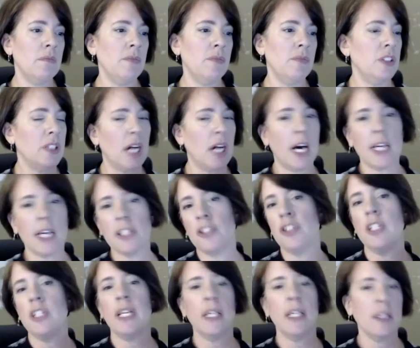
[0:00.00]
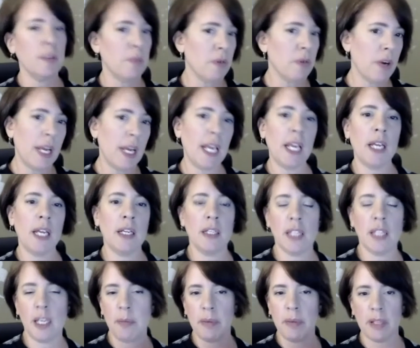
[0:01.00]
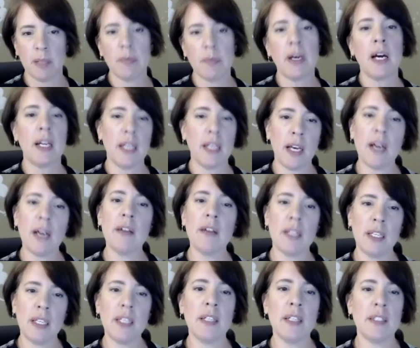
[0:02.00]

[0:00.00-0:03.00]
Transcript: just oxygenating the brain and keeping the body healthy.